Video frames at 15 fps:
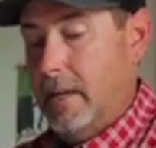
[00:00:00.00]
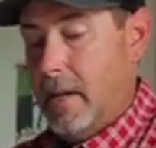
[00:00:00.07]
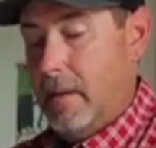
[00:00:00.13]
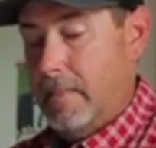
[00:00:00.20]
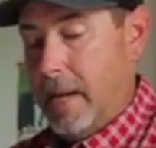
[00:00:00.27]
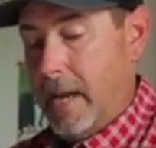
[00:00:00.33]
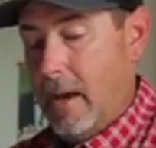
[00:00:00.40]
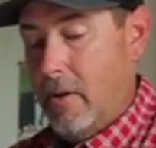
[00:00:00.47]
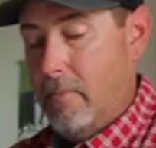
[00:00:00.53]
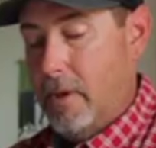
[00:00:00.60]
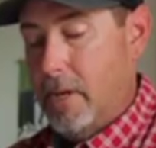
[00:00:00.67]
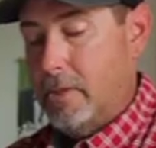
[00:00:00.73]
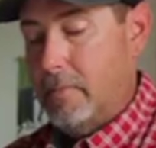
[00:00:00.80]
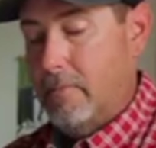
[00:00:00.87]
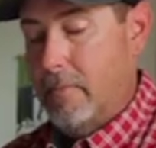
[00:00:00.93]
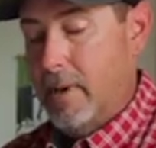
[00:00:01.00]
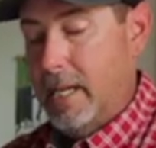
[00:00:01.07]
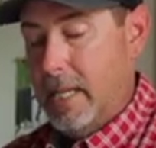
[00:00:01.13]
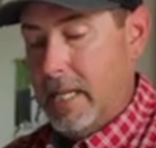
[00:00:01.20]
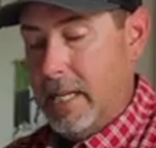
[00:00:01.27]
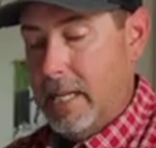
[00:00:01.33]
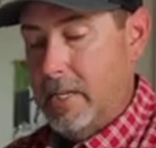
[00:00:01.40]
up how much
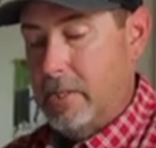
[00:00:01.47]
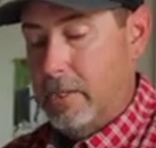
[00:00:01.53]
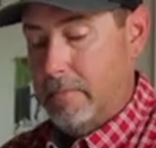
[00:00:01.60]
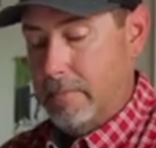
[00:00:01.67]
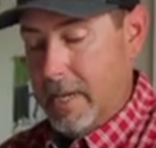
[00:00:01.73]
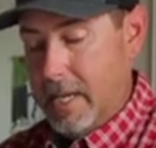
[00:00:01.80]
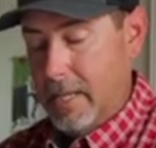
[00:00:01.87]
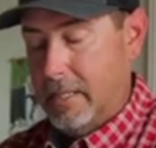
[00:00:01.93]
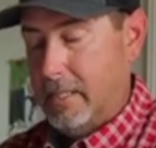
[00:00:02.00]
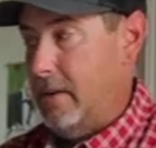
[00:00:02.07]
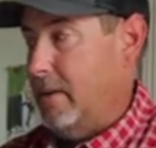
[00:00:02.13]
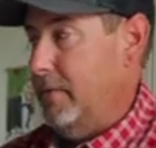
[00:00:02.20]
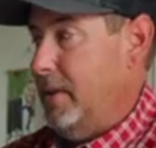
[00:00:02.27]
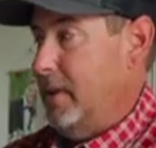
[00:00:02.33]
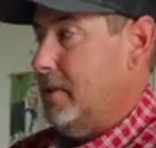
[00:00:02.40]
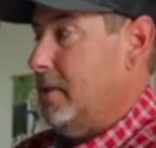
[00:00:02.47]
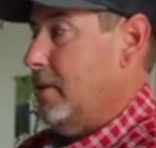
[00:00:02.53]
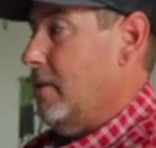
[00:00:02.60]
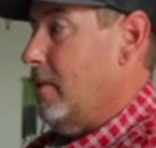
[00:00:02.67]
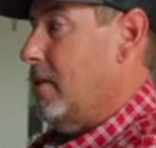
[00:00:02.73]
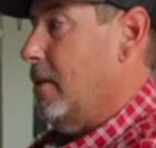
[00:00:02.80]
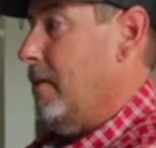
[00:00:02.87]
money he spent on this
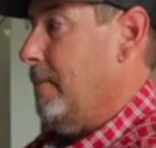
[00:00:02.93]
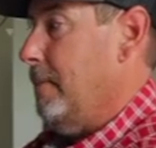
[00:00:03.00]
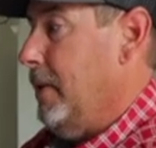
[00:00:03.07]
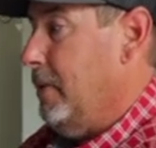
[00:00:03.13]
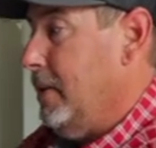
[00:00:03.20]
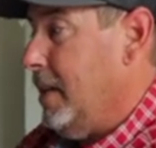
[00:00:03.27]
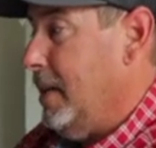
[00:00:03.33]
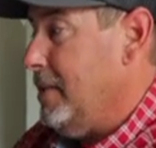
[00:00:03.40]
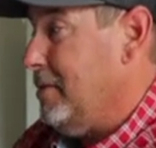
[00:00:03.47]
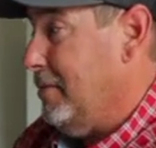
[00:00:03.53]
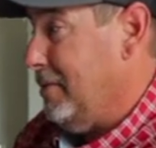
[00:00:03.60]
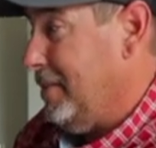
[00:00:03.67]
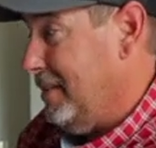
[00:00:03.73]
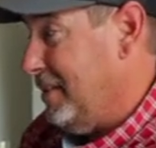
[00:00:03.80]
car. Okay, so